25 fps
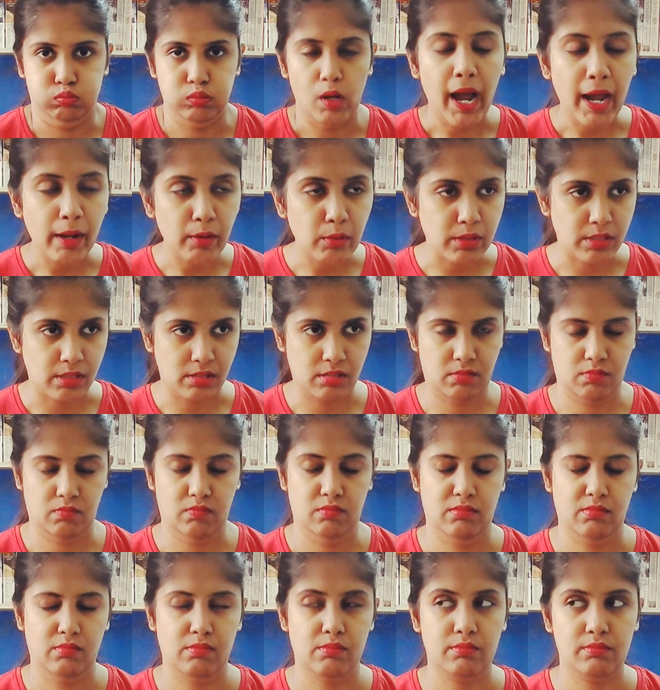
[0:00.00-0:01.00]
I was
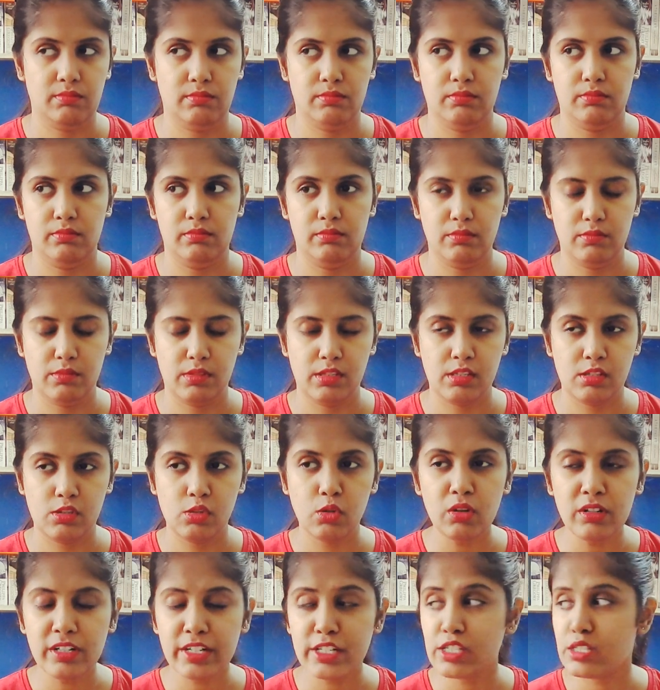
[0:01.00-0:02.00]

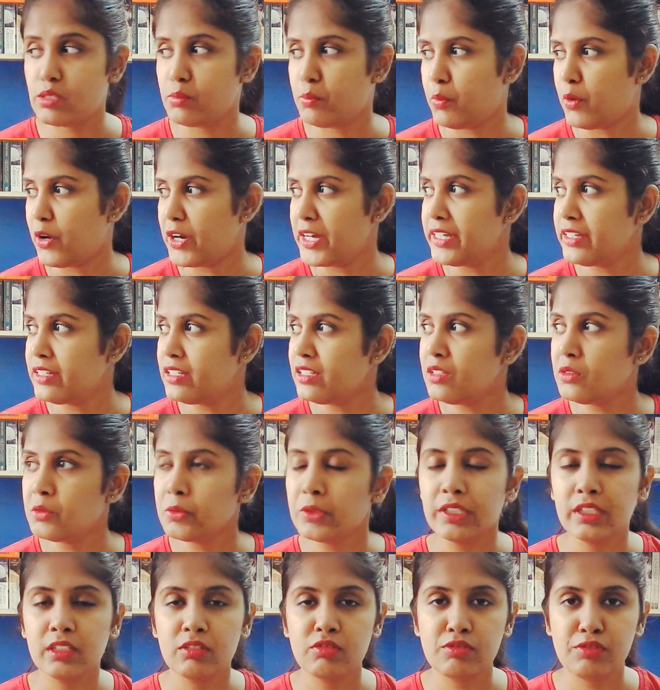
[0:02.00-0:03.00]
so disappointed
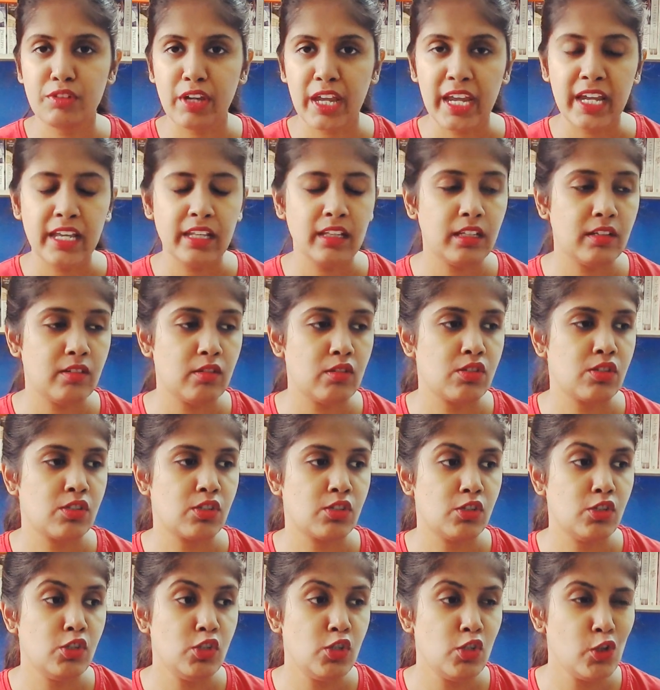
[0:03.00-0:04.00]
with the way there was
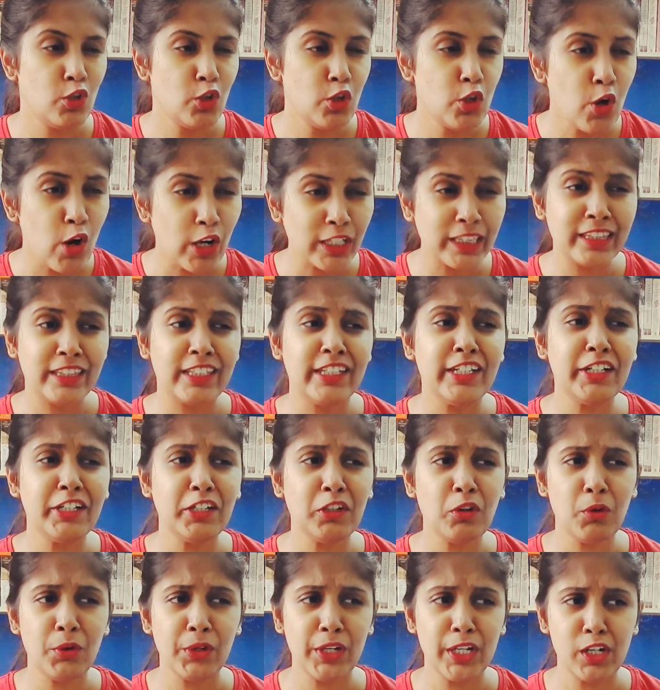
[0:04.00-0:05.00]

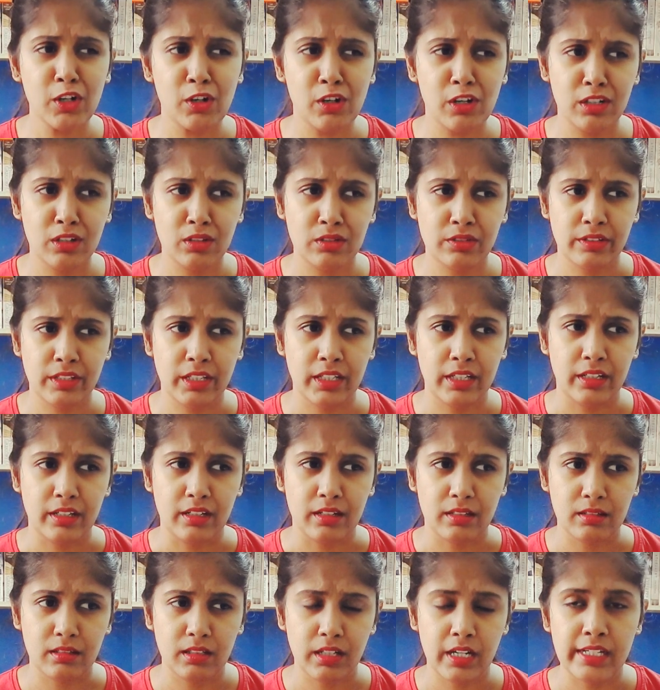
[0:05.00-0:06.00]
nothing going on over there.
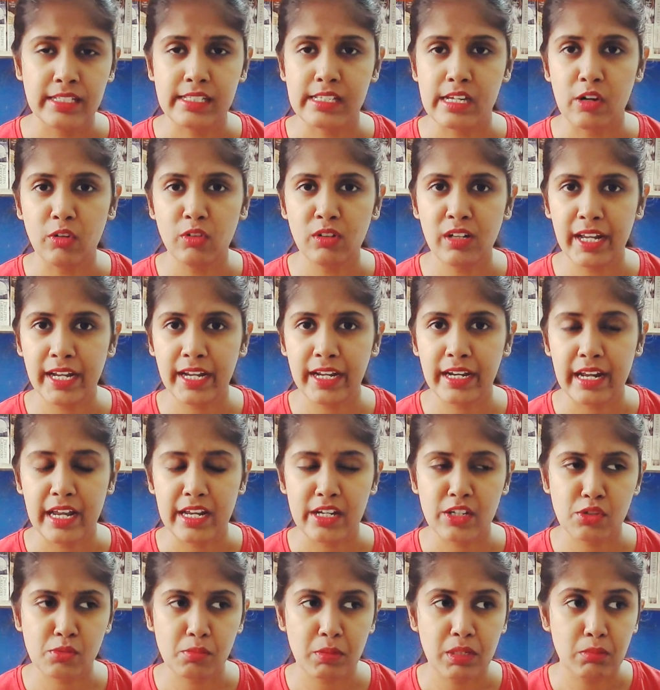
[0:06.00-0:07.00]
I sound like an
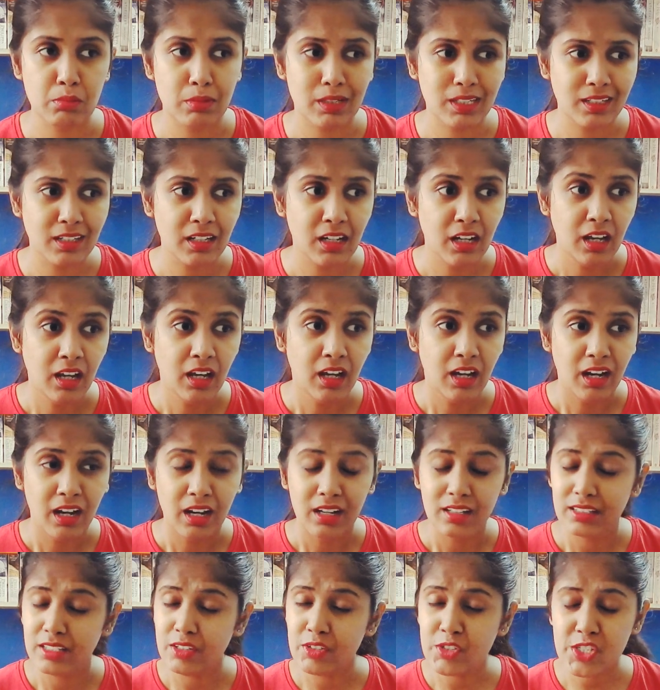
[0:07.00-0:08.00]
Irishman, but
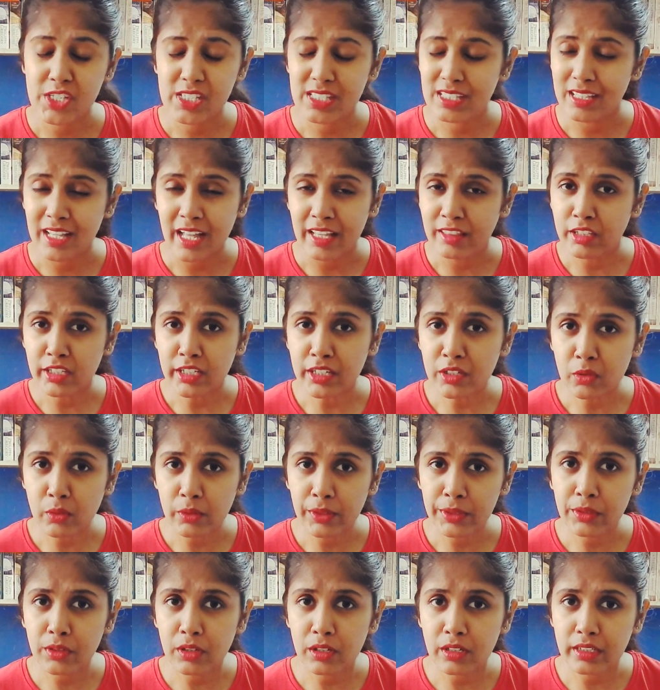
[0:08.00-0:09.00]
There's nothing
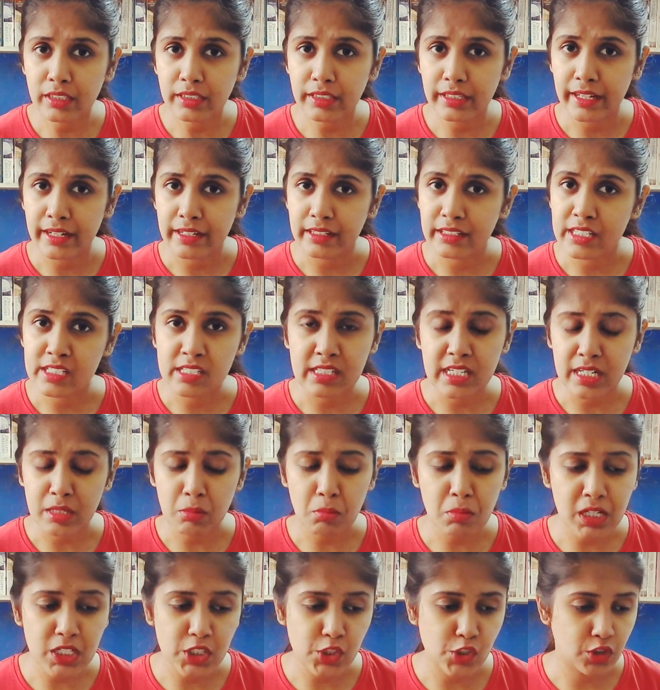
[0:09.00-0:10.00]
going on in there. There's
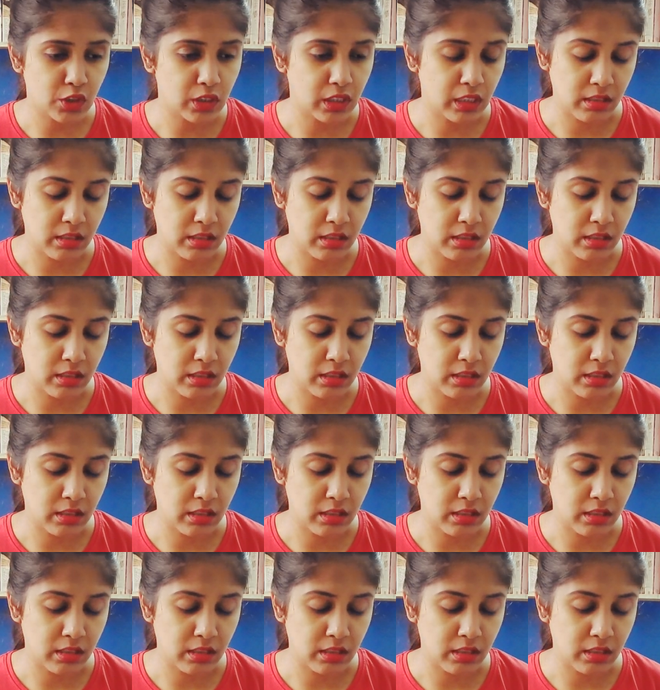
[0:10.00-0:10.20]
nothing much.